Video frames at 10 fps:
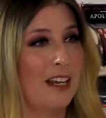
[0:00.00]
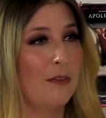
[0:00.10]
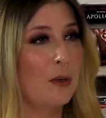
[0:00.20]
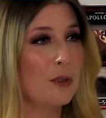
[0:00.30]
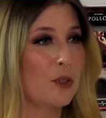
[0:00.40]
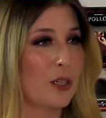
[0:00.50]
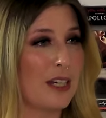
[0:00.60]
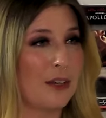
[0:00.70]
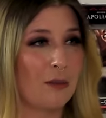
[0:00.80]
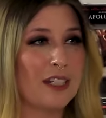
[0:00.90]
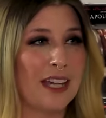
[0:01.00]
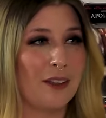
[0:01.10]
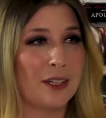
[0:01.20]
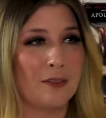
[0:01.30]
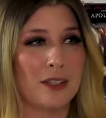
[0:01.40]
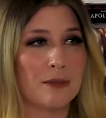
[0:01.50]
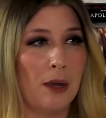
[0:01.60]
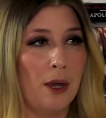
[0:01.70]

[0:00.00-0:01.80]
if it was just a retelling of this